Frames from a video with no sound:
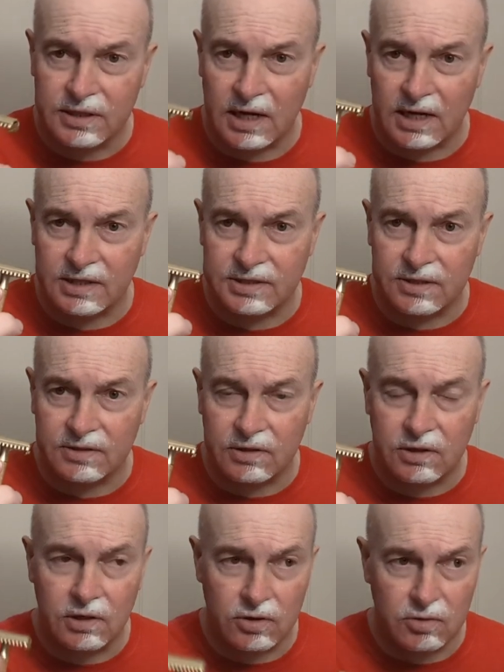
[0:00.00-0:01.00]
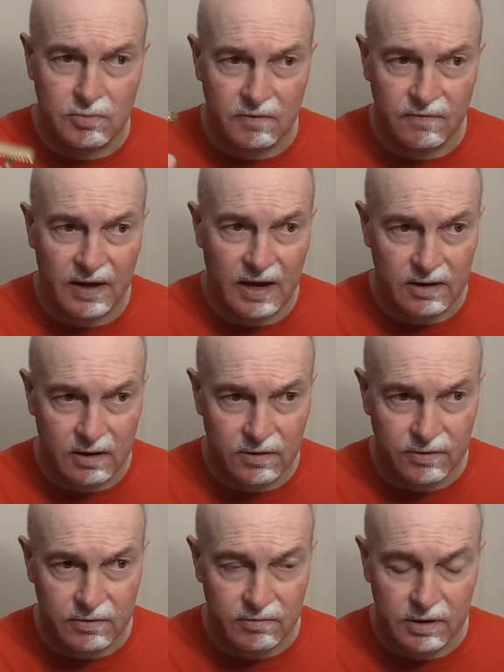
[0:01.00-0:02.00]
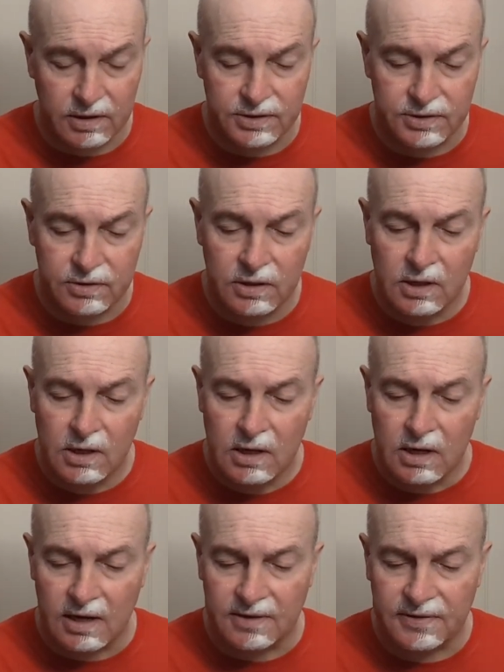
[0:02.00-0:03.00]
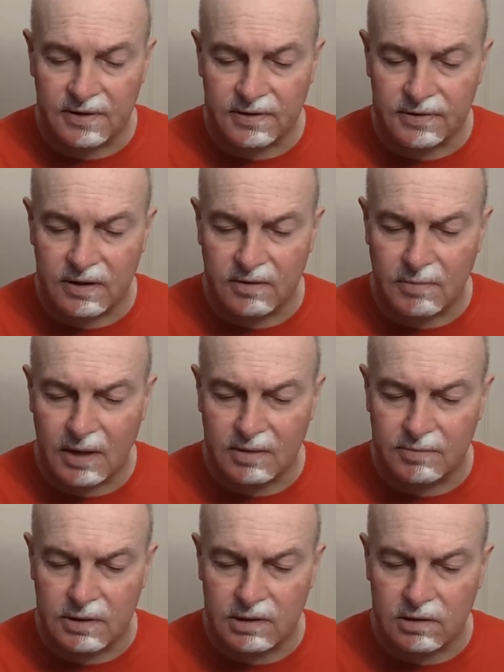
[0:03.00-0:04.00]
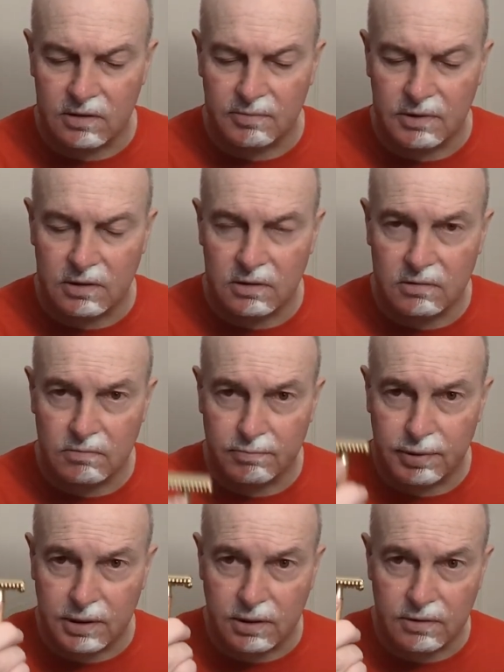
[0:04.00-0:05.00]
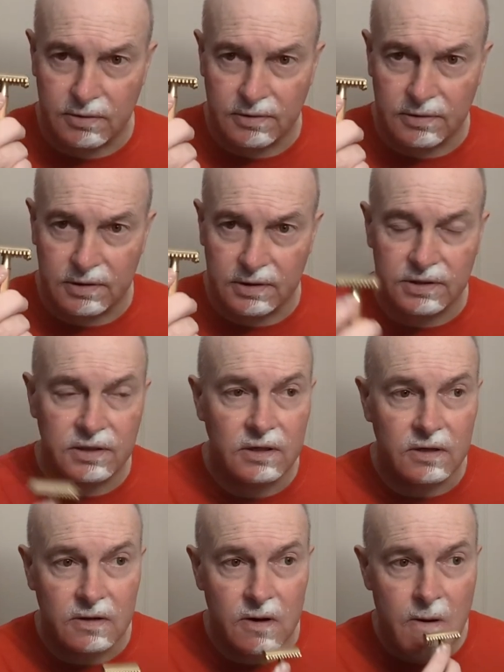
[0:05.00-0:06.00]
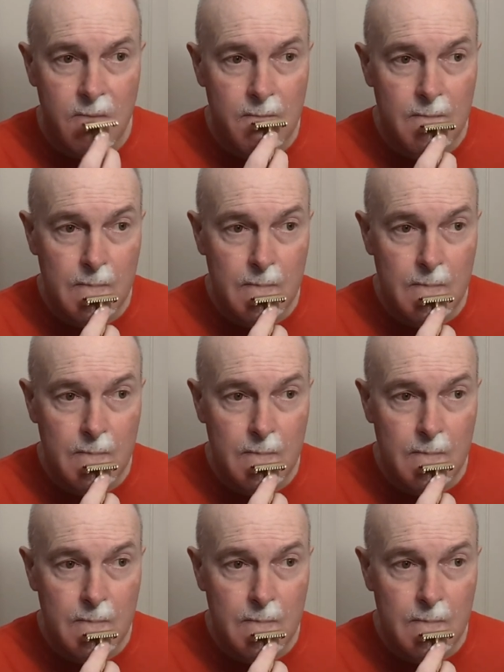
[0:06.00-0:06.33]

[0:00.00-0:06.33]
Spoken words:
tines on the comb of that other razor, I think they might be a little bit bigger than these here.